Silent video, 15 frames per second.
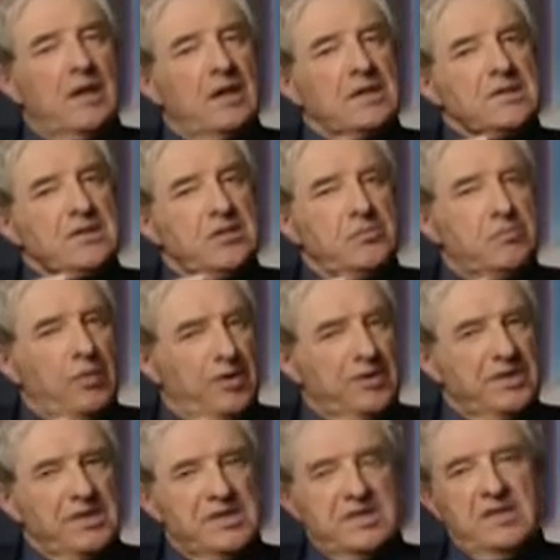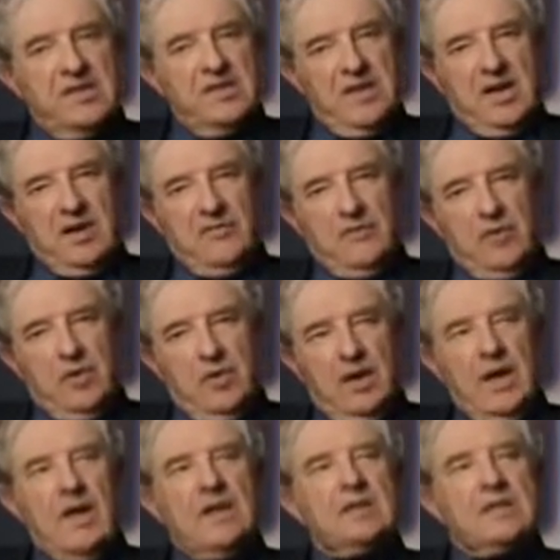So, modesty,
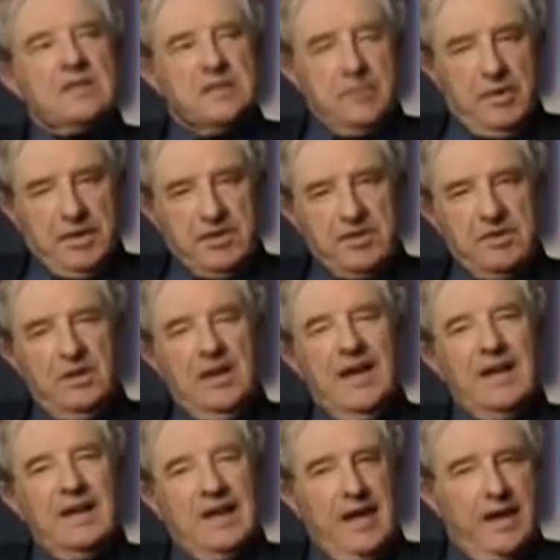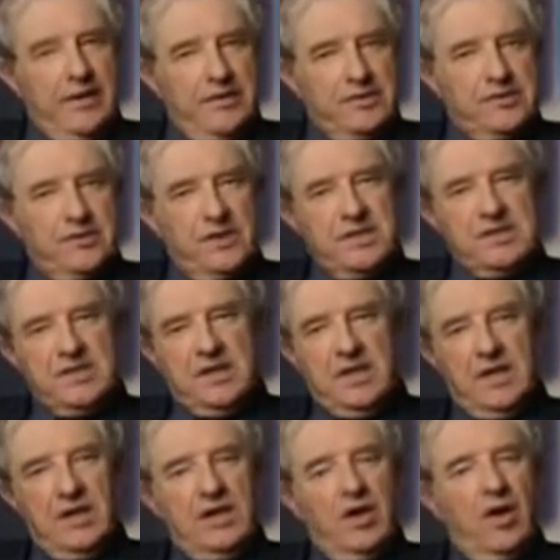therefore, the special
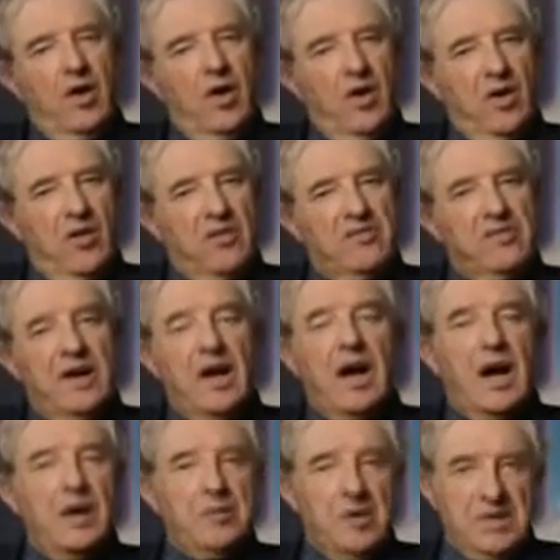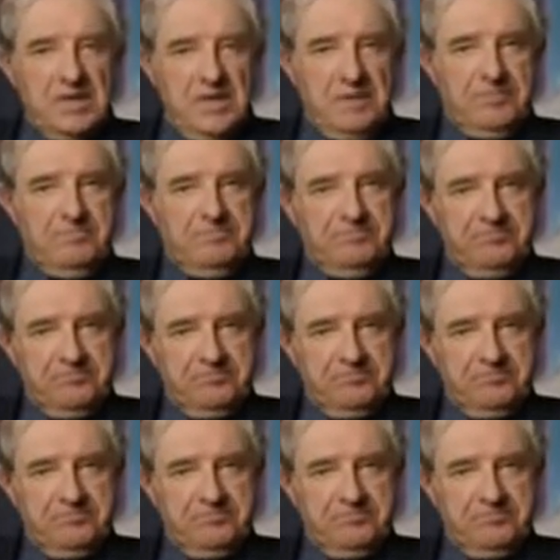characteristic of a Muslim.